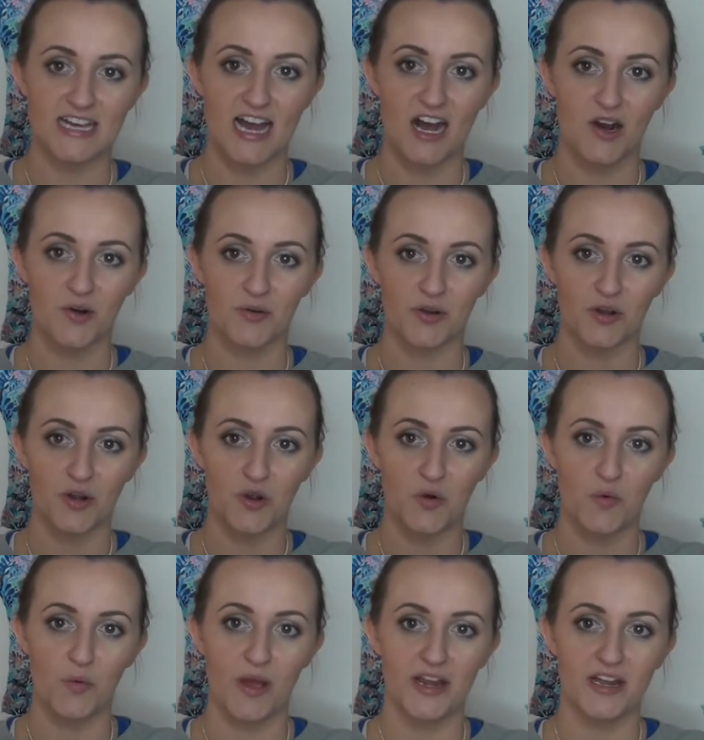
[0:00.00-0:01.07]
down
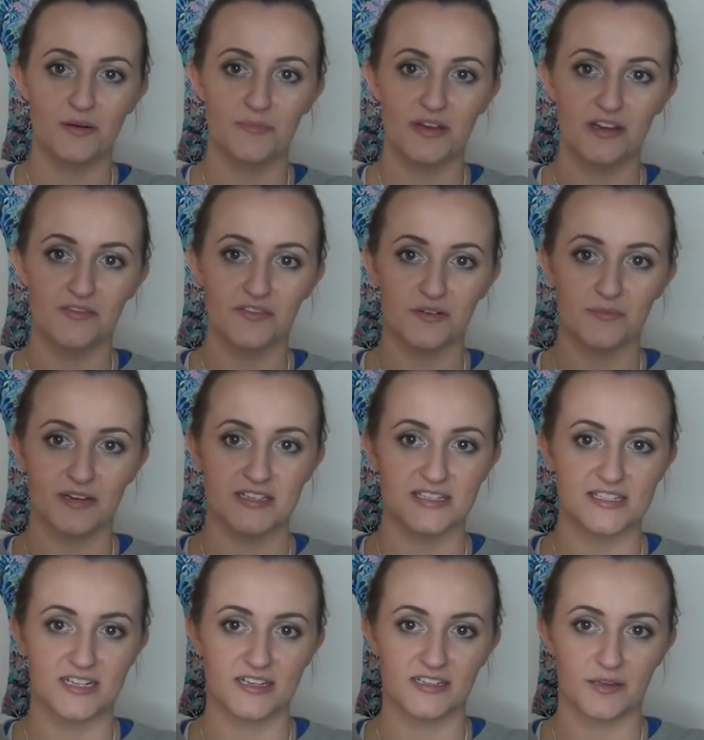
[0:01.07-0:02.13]
quite a bit from my
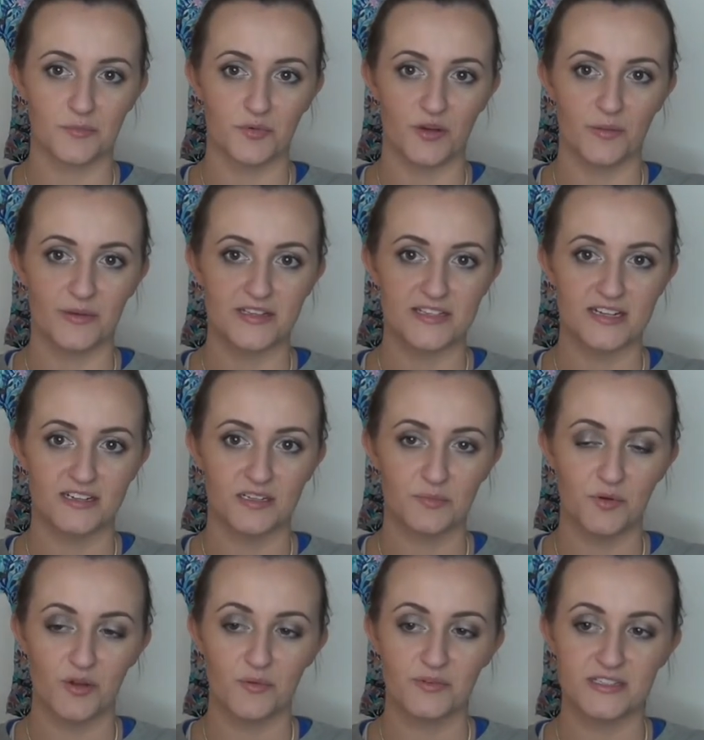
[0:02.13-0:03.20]
starting point. My starting
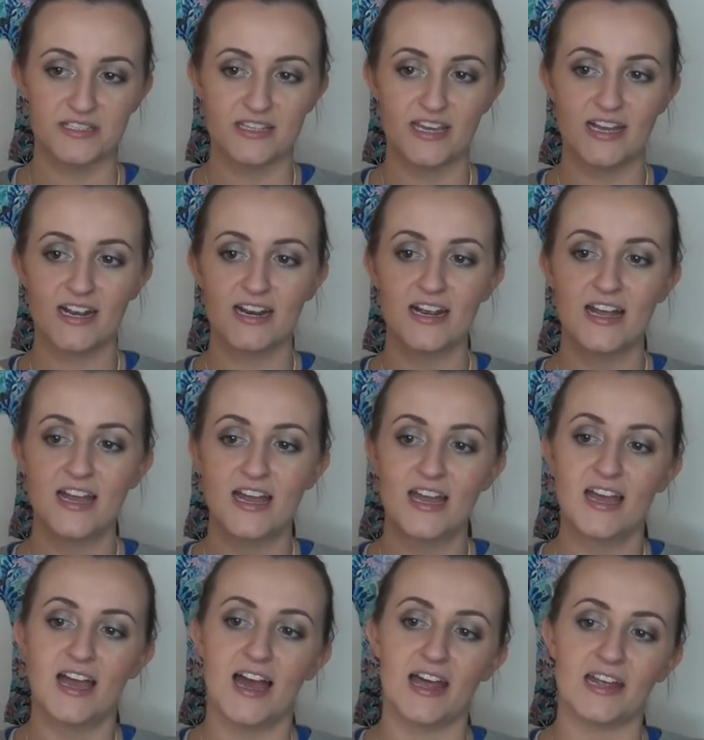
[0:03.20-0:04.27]
point was there,
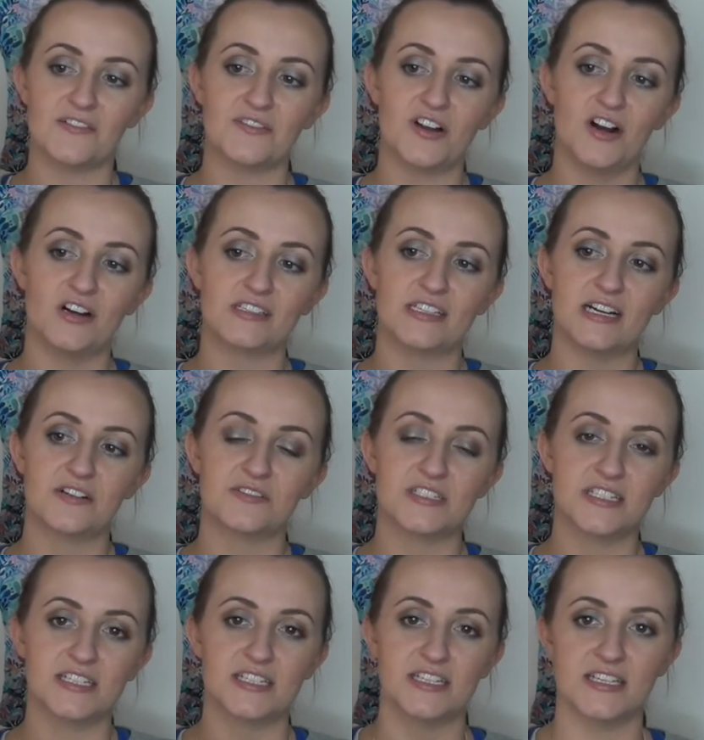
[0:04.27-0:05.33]
and I've gone down
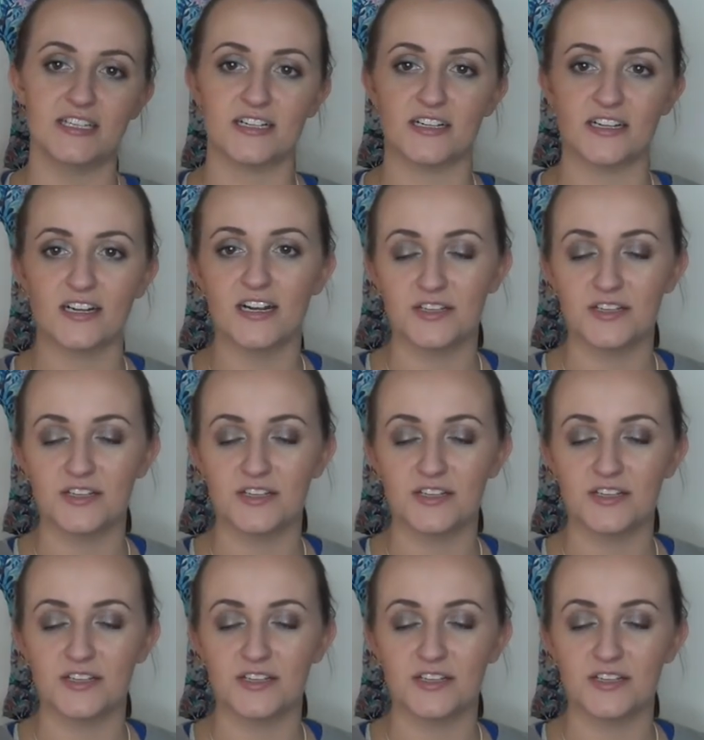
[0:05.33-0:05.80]
to here.